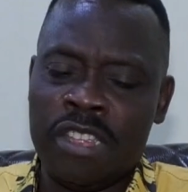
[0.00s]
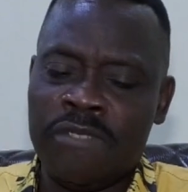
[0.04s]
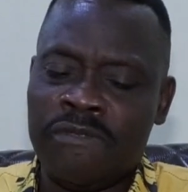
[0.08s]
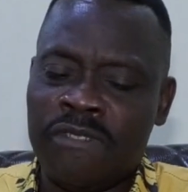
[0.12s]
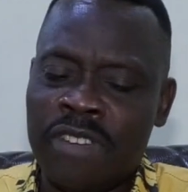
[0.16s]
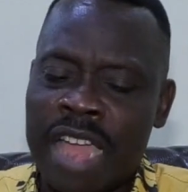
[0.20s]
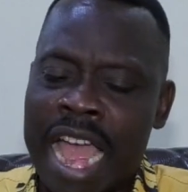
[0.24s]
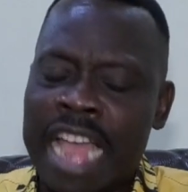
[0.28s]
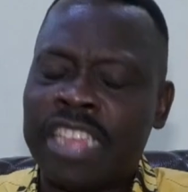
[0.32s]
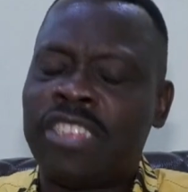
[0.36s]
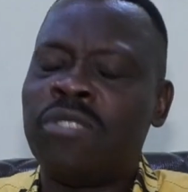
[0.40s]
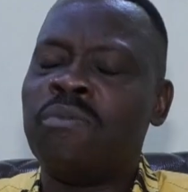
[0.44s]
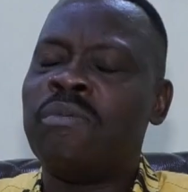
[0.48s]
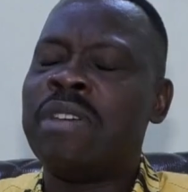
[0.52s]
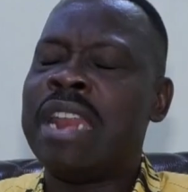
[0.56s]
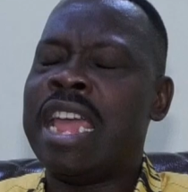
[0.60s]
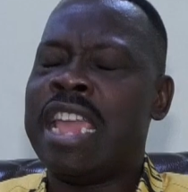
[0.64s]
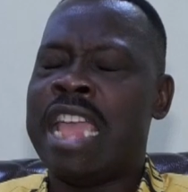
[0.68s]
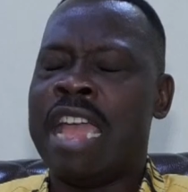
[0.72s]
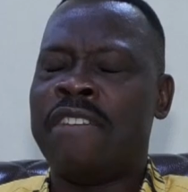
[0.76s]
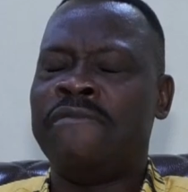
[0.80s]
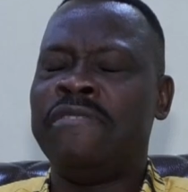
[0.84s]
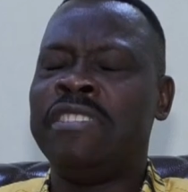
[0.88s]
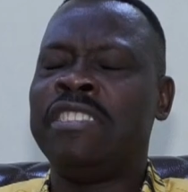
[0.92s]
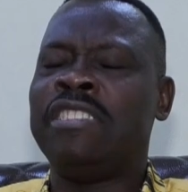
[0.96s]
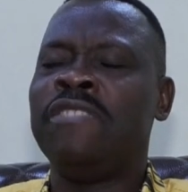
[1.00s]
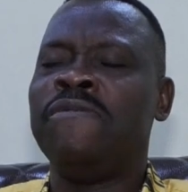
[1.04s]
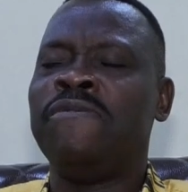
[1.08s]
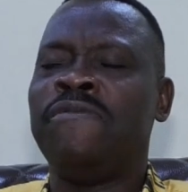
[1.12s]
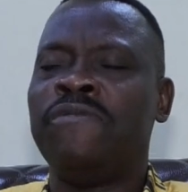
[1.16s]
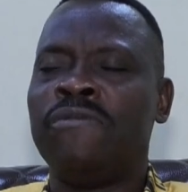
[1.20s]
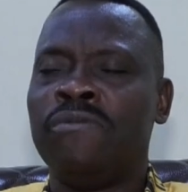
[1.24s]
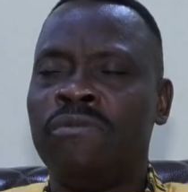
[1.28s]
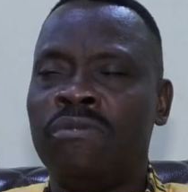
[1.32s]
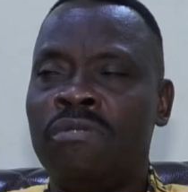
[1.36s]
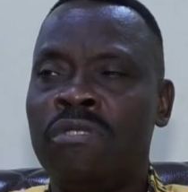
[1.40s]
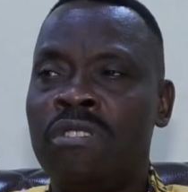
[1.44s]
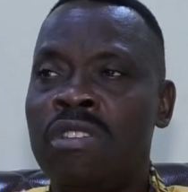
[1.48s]
even ask him whether he have eaten
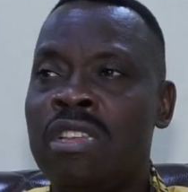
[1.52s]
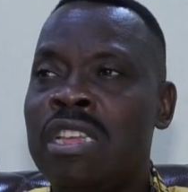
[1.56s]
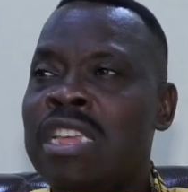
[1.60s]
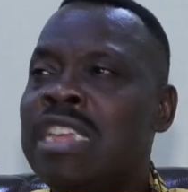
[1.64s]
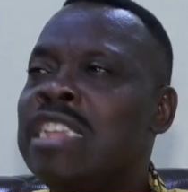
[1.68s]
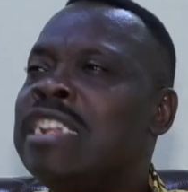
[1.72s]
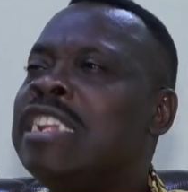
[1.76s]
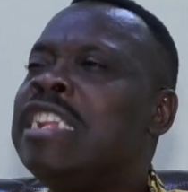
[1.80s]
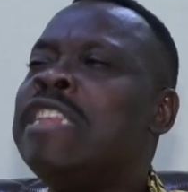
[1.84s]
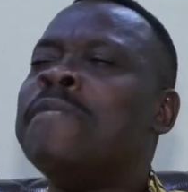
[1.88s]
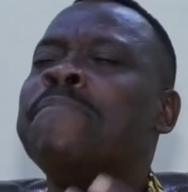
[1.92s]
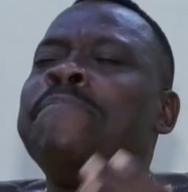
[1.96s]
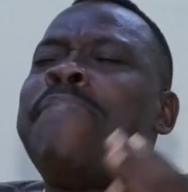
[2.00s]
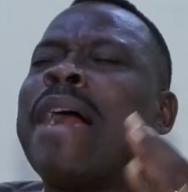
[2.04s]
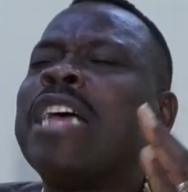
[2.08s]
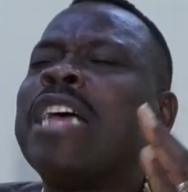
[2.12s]
food. The